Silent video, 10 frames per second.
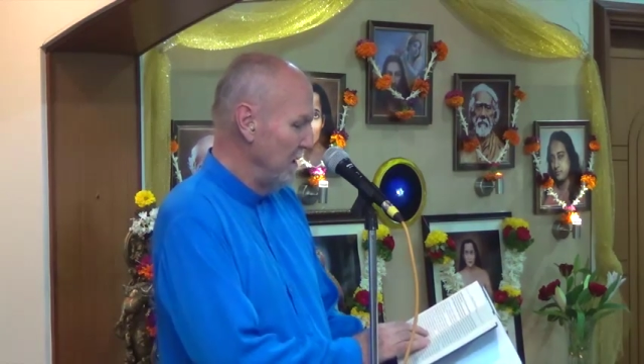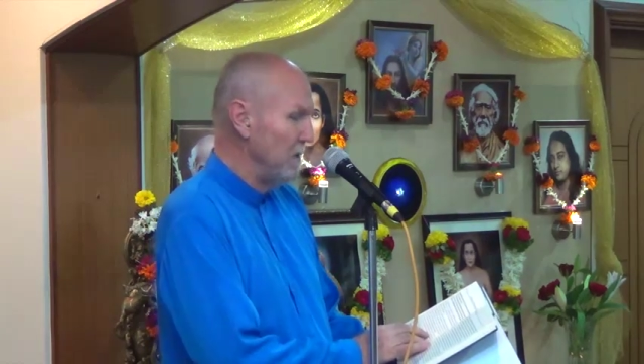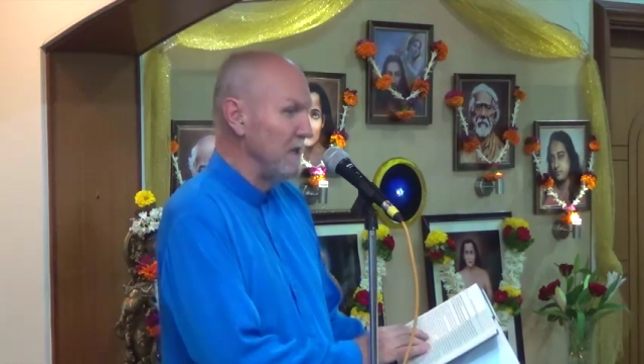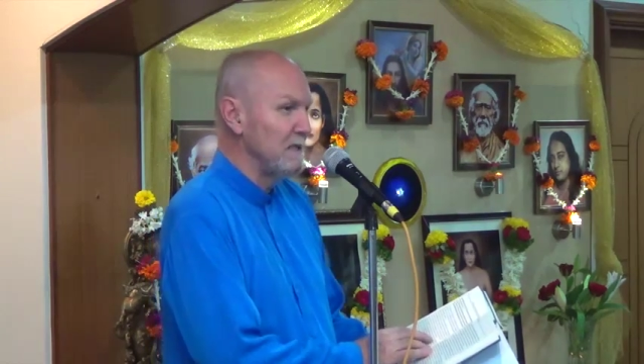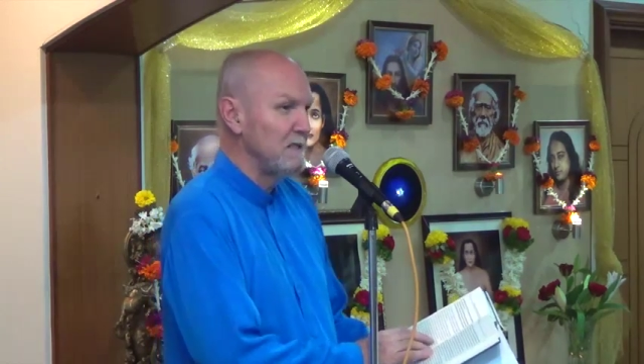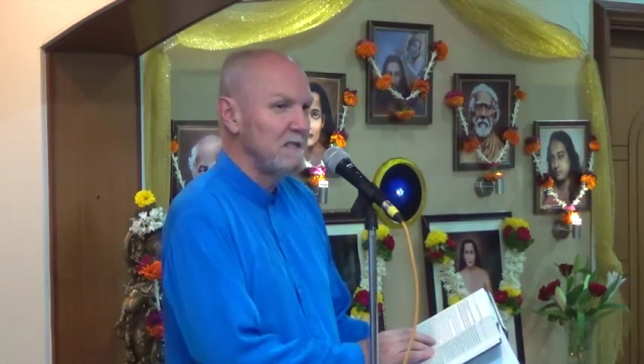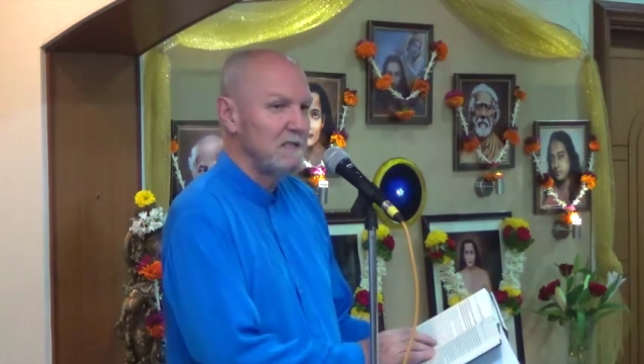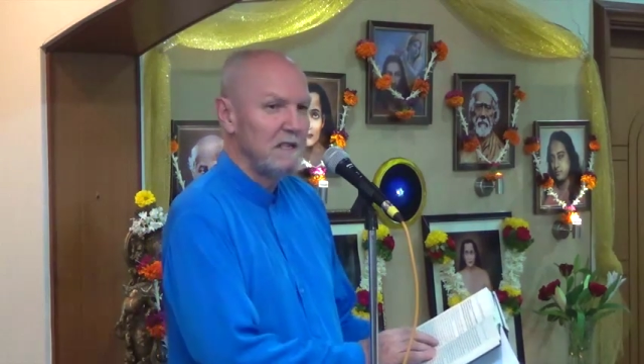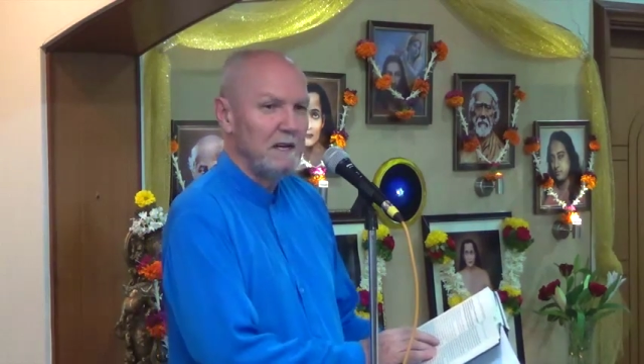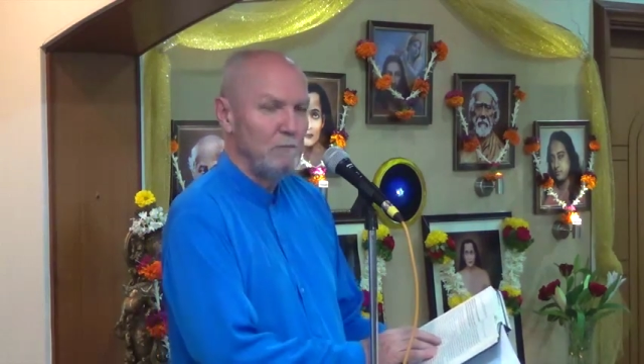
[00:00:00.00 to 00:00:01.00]

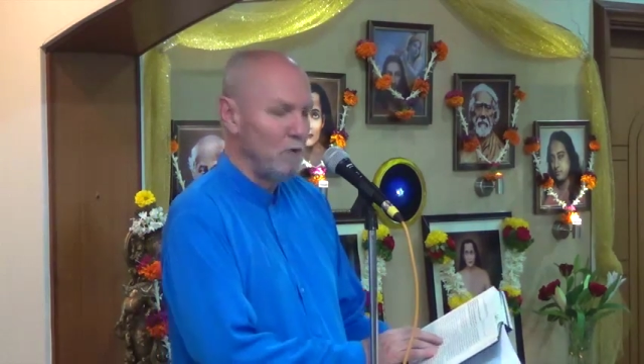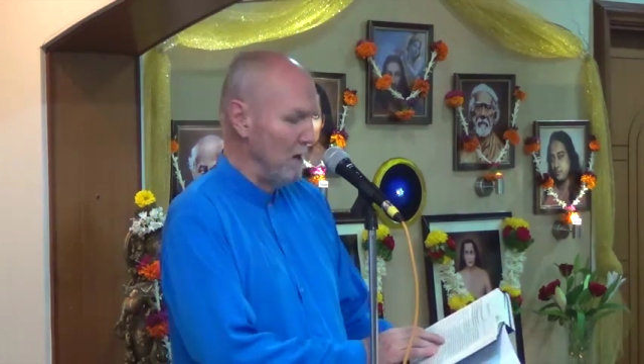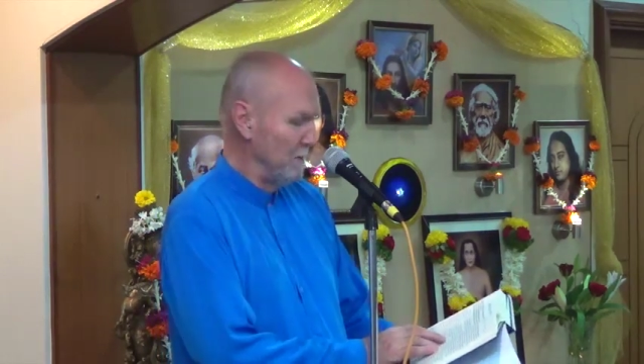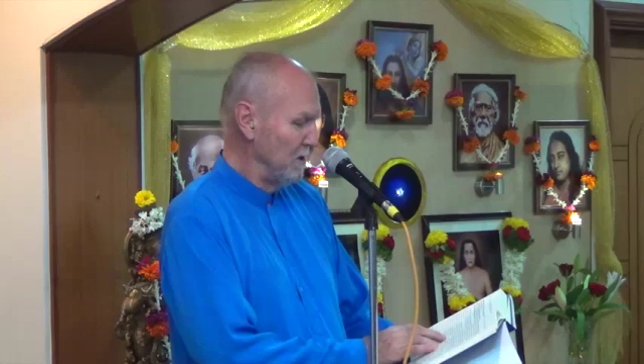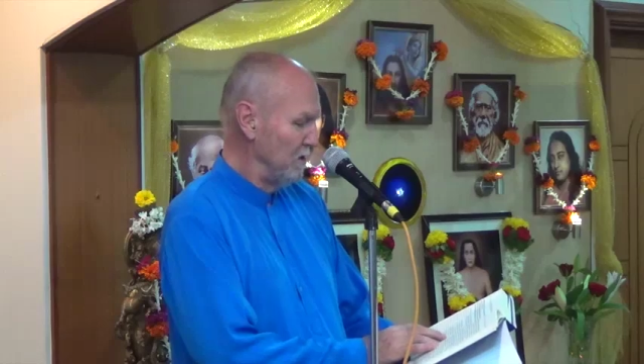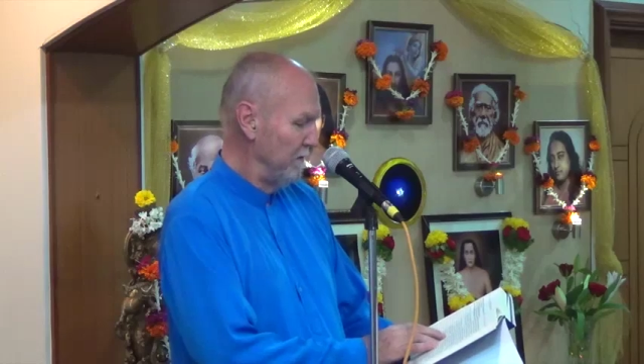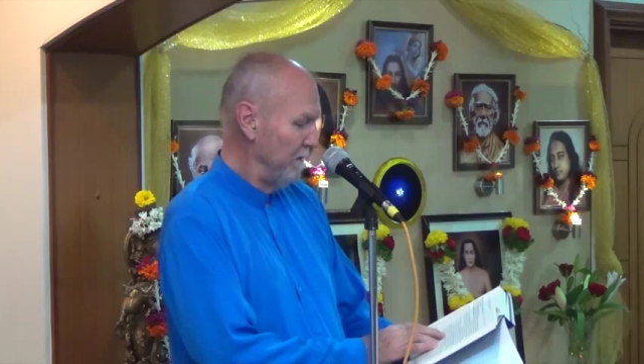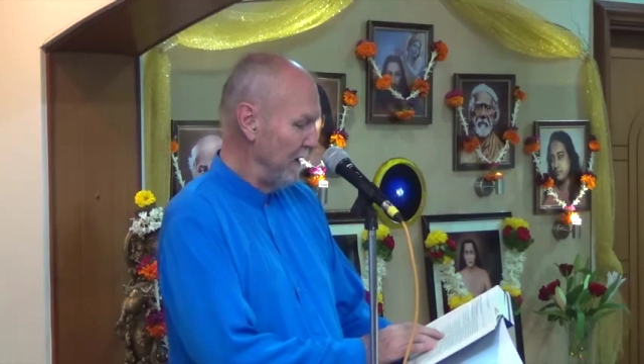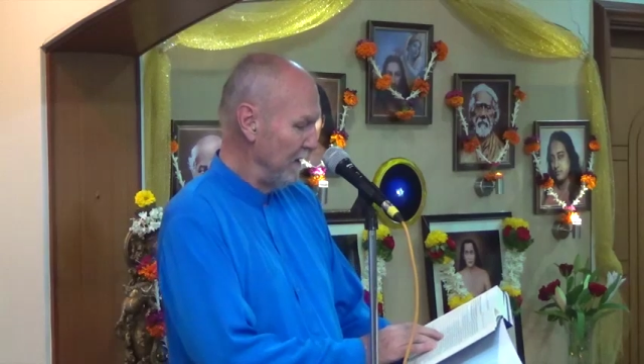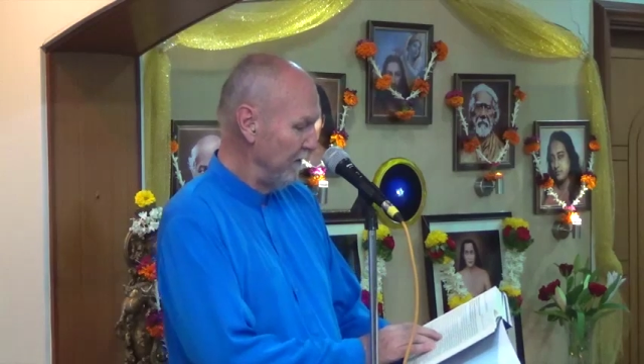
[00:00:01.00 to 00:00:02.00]
This I promise you
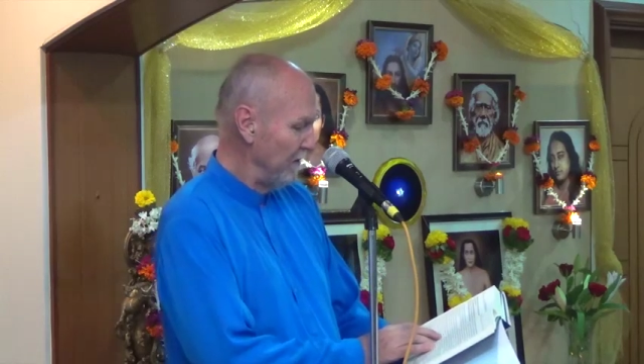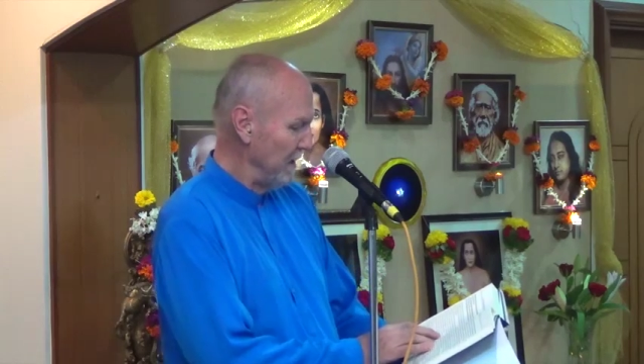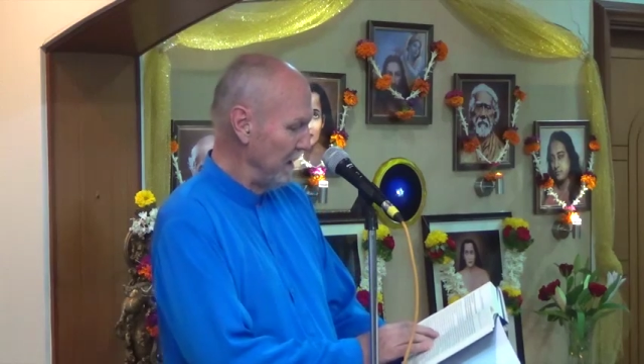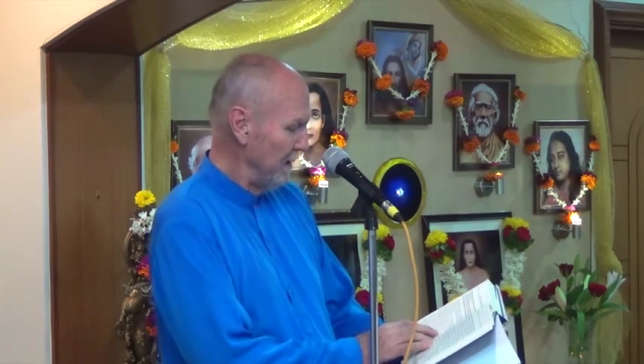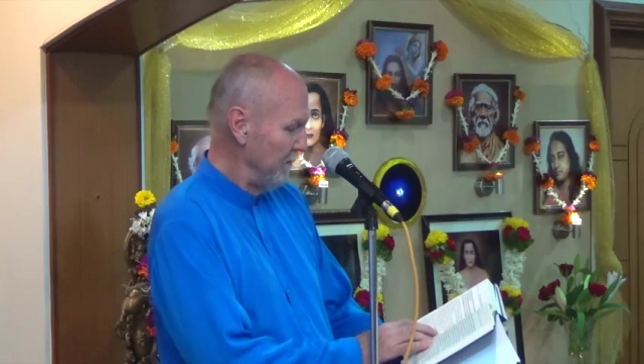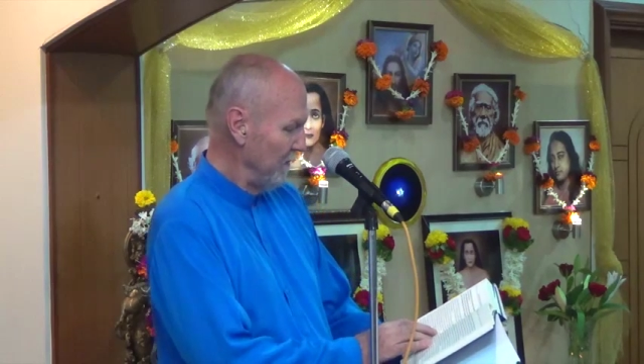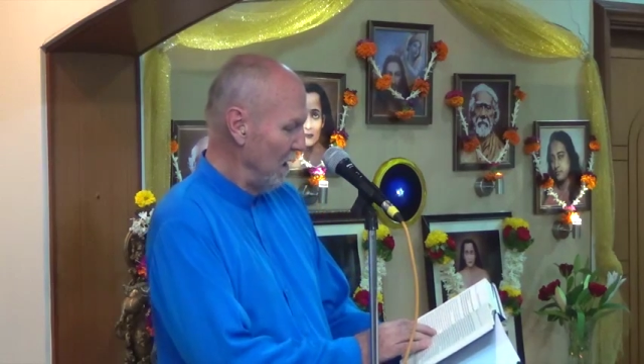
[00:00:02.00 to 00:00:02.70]
faithfully,